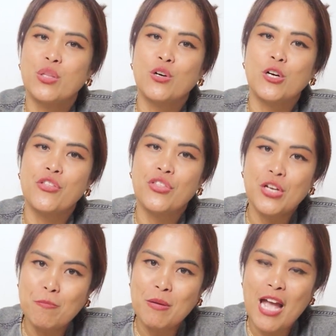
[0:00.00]
with her
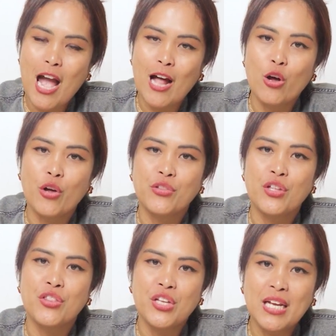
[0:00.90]
3PL on
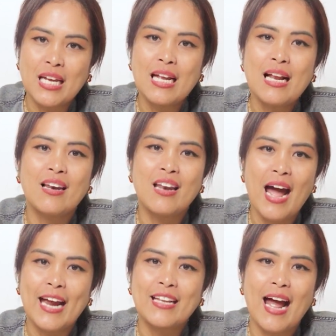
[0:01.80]
the 3
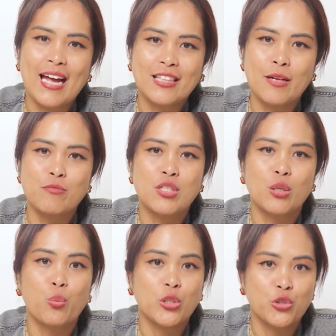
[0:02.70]
line items
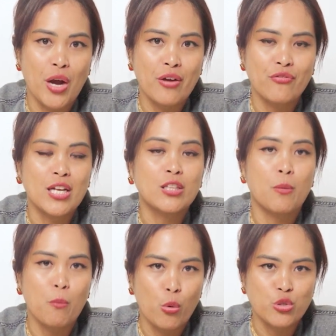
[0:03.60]
that were driving
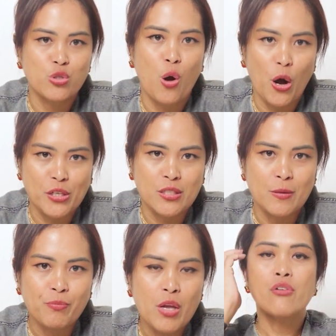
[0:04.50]
the most cost.
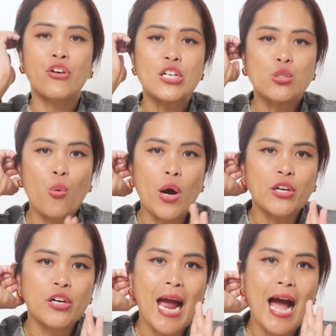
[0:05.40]
First
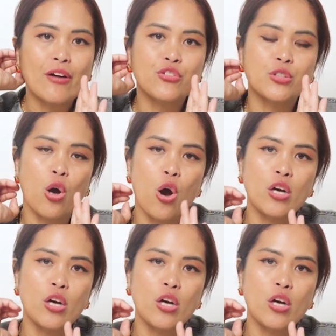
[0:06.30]
quarter after the